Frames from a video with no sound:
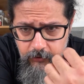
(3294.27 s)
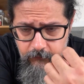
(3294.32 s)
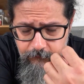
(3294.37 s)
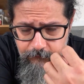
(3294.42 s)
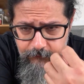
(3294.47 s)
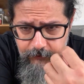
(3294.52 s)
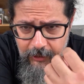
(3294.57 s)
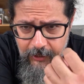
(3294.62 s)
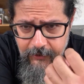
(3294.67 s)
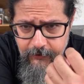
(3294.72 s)

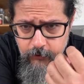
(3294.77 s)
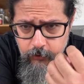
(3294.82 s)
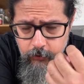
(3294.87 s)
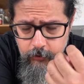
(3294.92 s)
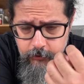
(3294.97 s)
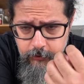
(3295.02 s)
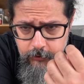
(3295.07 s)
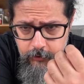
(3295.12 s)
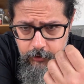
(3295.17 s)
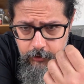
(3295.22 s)
Fry
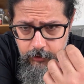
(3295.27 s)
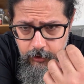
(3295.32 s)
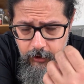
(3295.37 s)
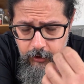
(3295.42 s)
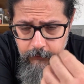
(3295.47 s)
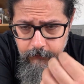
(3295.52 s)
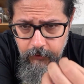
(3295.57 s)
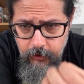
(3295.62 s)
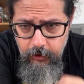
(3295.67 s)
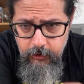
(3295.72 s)
your
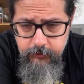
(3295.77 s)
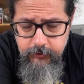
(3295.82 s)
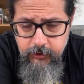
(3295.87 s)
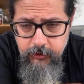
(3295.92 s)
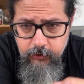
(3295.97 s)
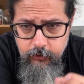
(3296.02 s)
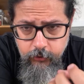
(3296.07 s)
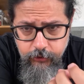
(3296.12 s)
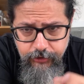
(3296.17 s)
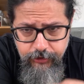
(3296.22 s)

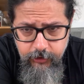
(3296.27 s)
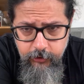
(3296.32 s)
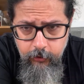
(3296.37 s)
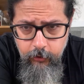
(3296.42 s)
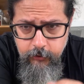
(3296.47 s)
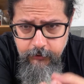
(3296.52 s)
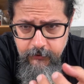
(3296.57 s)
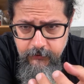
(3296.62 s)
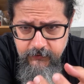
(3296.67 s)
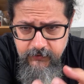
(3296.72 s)
onion or
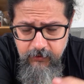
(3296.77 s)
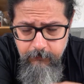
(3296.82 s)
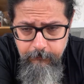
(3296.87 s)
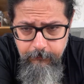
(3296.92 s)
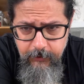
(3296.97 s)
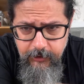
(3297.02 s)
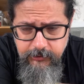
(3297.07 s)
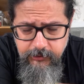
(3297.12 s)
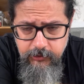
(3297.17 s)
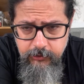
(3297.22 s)
shallot in some
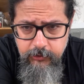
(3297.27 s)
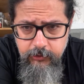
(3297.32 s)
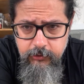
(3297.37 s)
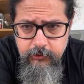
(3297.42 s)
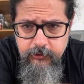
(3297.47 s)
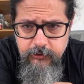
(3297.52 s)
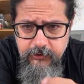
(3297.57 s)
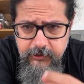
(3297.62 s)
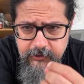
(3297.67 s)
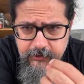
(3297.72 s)

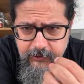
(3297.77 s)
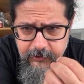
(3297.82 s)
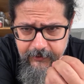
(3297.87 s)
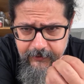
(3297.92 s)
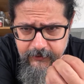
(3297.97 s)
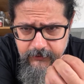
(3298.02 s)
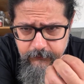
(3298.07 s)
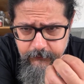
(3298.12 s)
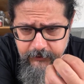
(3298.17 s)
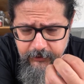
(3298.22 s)
butter.
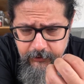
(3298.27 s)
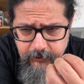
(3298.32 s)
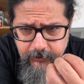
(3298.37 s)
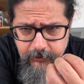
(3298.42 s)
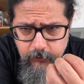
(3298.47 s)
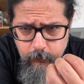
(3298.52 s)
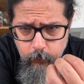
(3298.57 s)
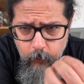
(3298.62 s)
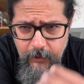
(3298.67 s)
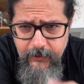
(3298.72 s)
Deglaze with a
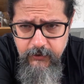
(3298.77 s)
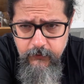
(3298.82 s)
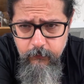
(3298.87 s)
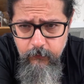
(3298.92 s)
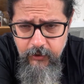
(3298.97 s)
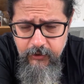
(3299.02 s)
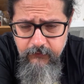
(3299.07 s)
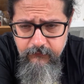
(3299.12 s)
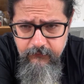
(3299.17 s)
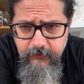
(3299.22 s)
little white
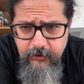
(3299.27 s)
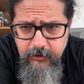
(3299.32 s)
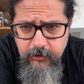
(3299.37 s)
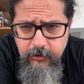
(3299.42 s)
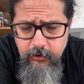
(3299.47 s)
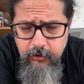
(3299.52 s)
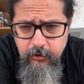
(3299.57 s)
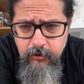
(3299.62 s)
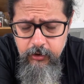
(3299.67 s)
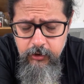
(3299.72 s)
wine
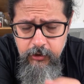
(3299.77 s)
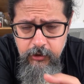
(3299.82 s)
vinegar.